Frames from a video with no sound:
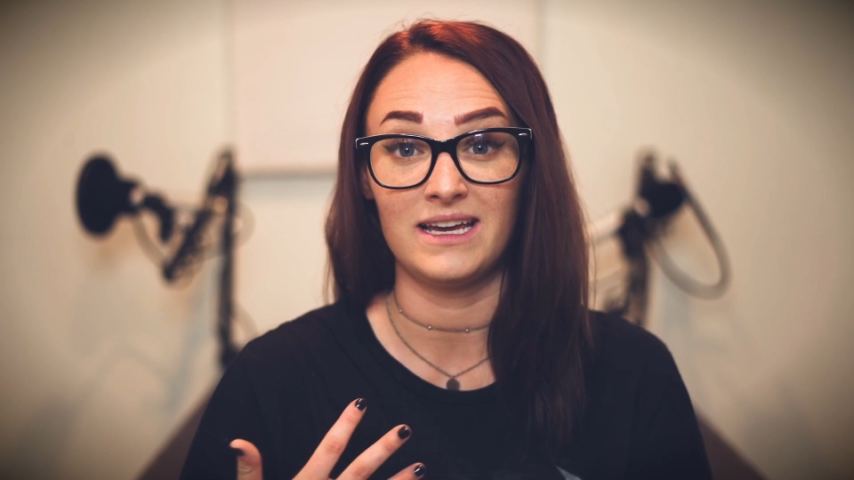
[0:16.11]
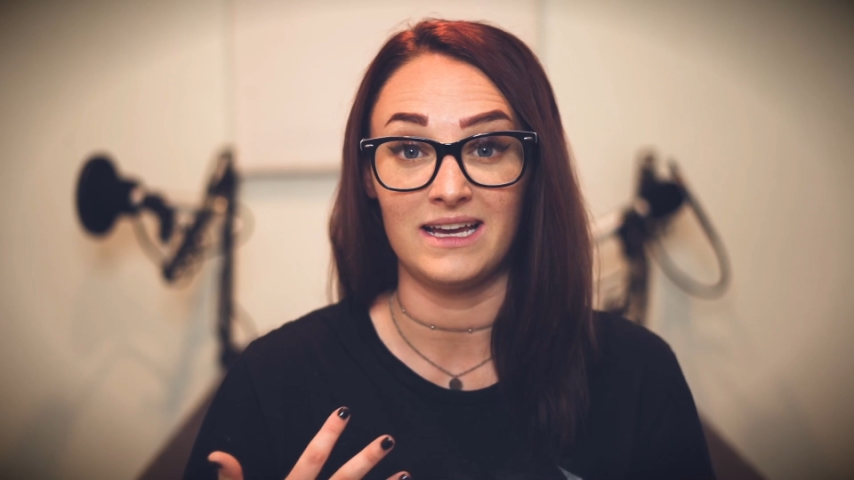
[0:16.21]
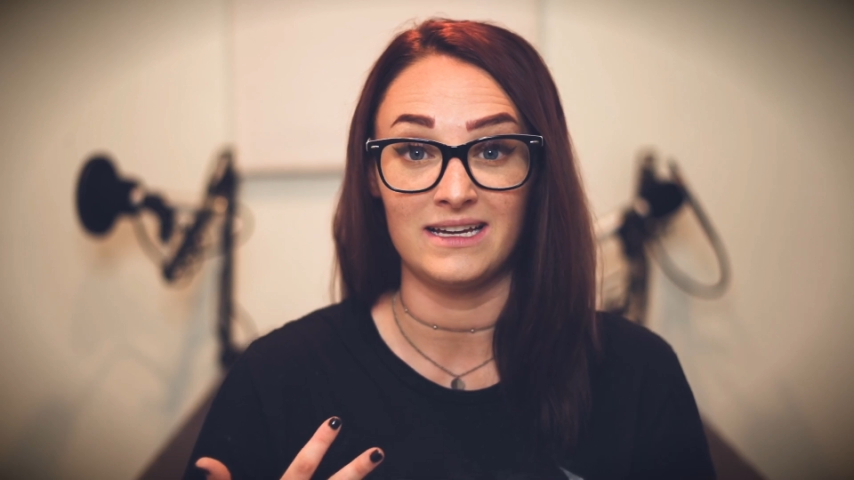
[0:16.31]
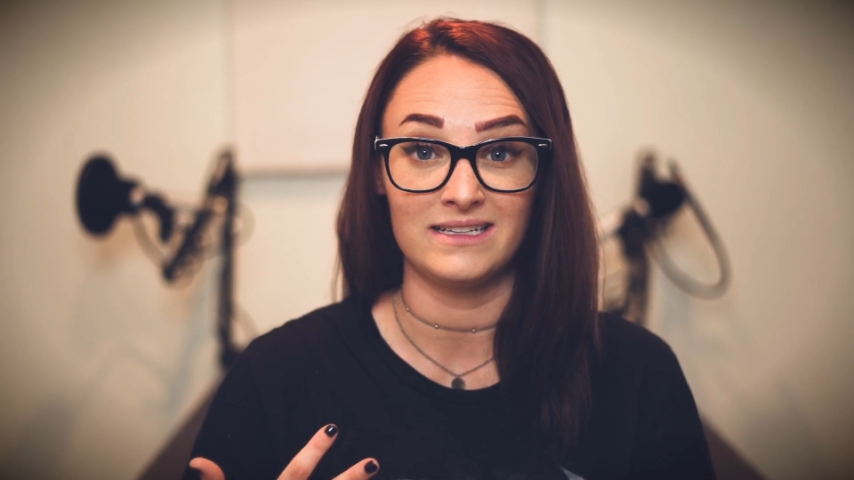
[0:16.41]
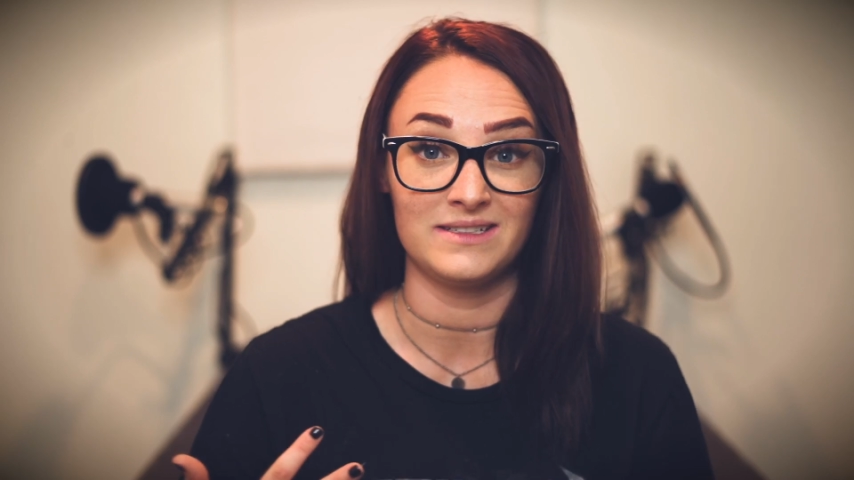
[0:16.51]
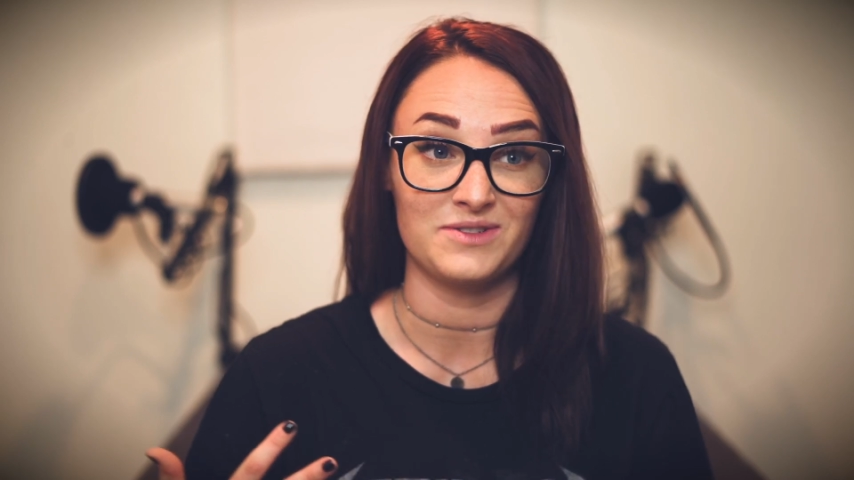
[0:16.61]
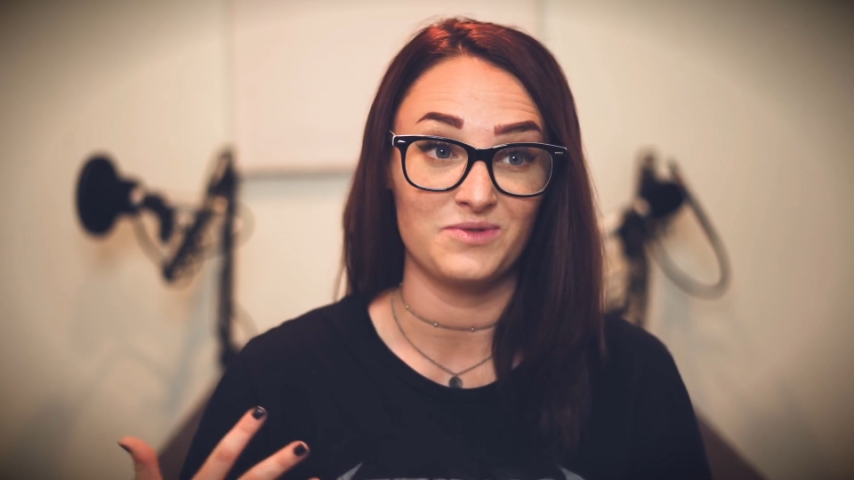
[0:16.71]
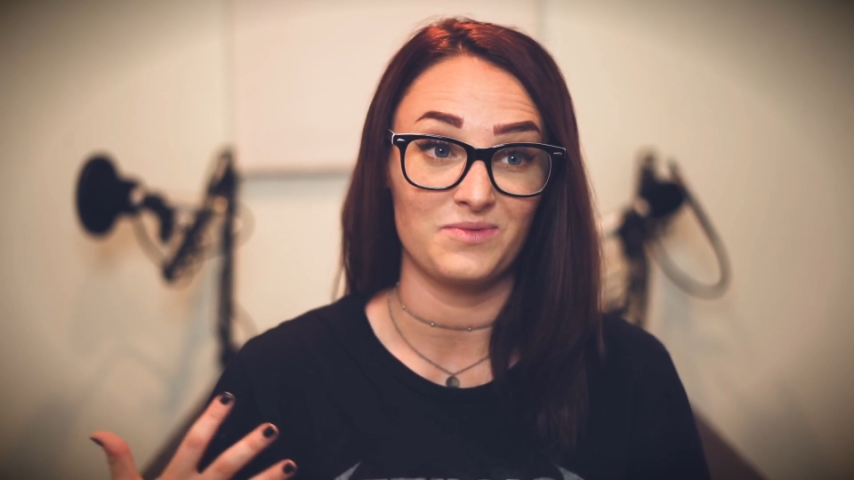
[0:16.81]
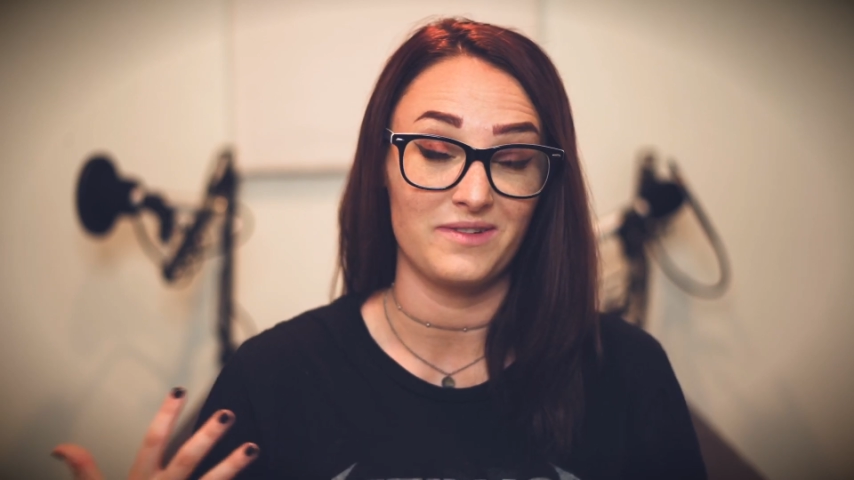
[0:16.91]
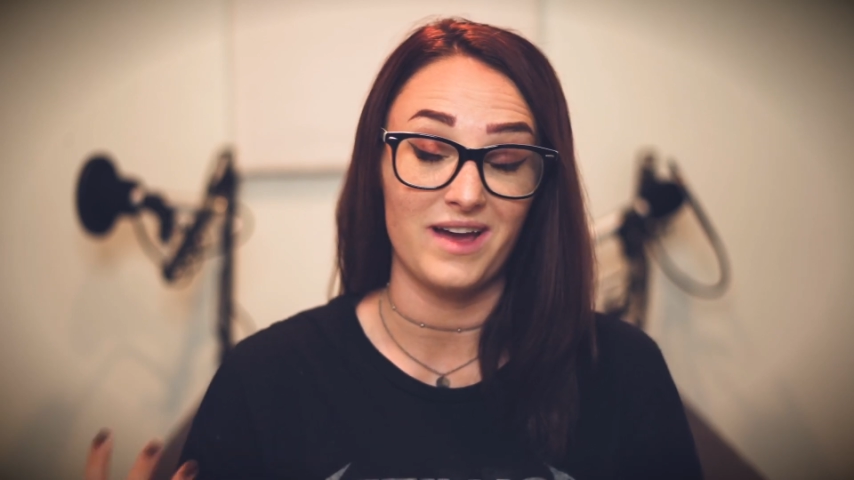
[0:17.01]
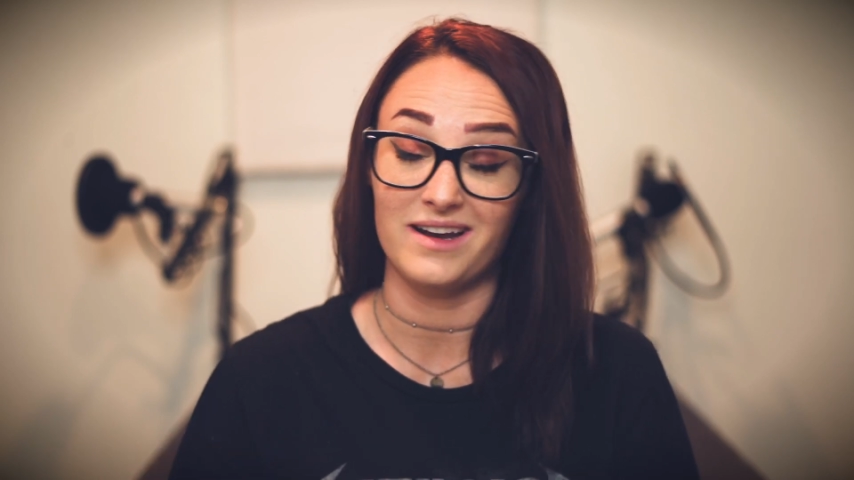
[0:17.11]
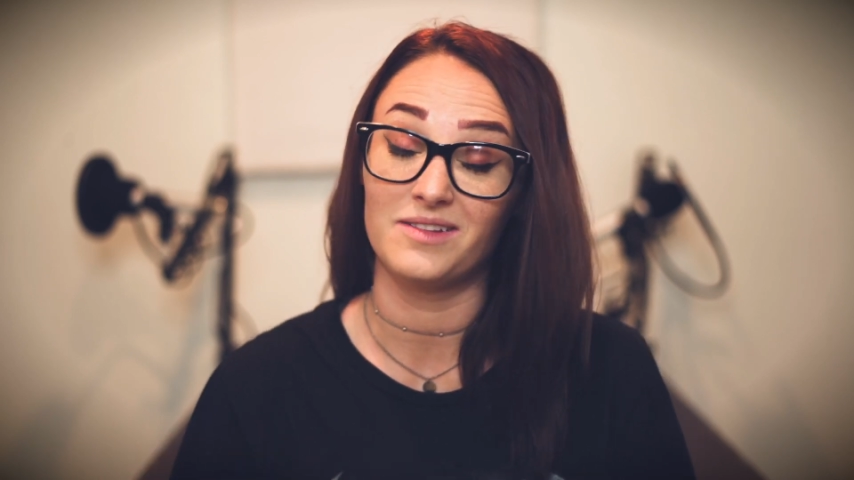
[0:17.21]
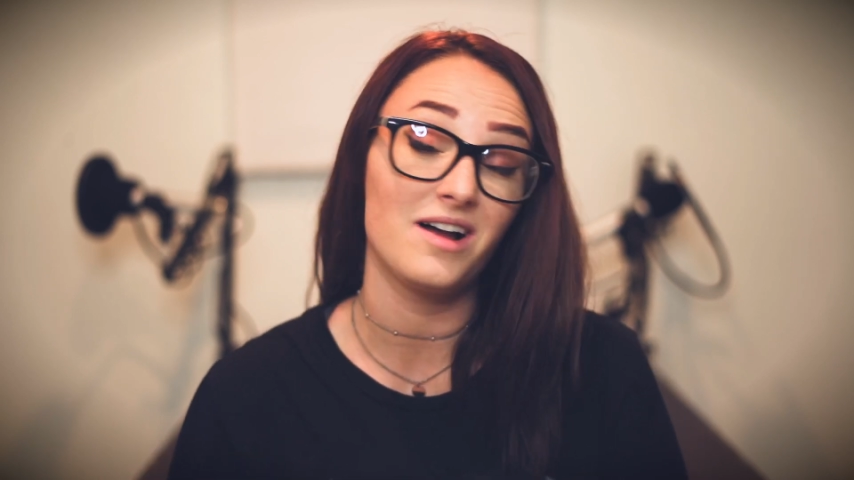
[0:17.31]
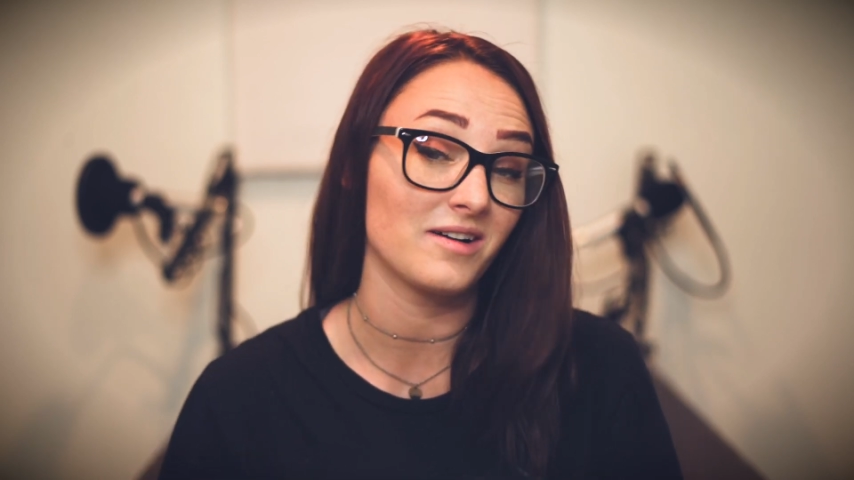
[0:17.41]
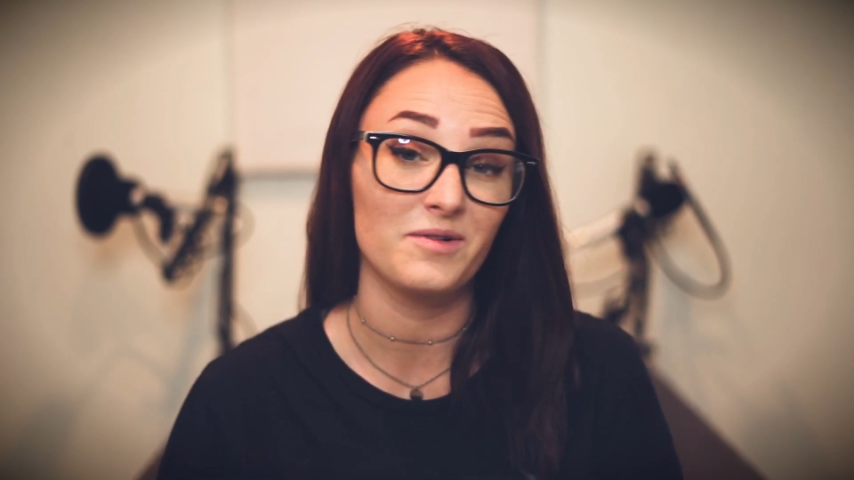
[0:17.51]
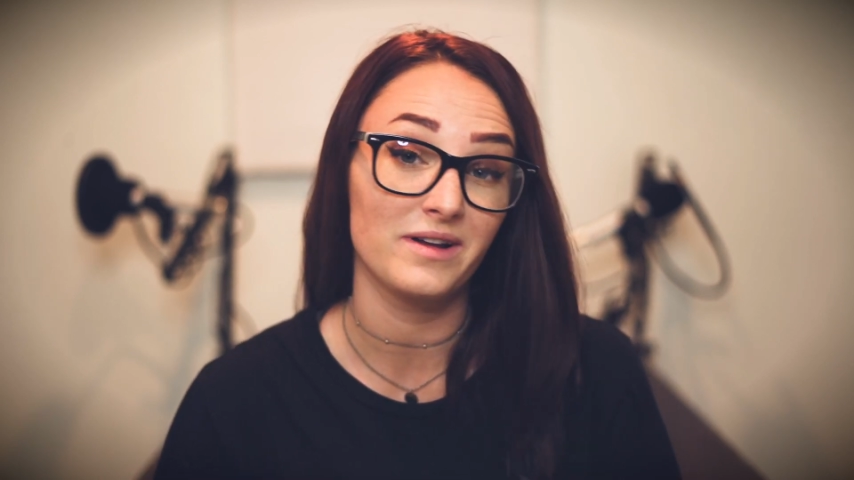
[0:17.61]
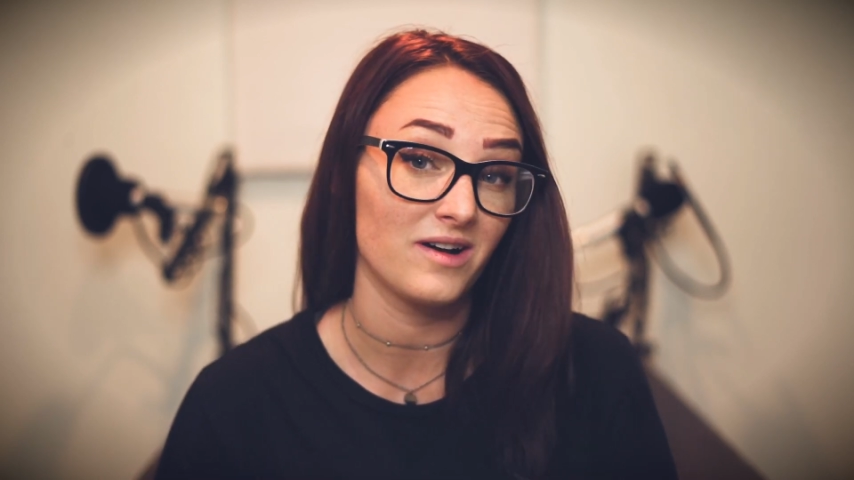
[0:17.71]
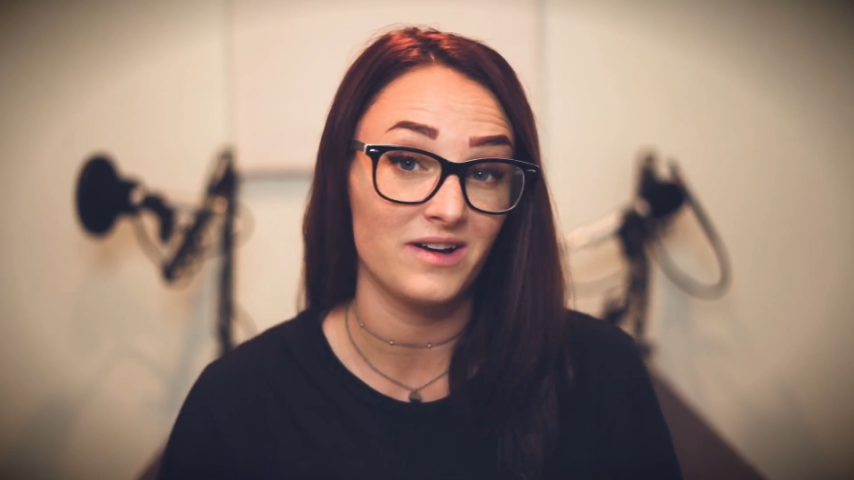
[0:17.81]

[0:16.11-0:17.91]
and we've had a lot going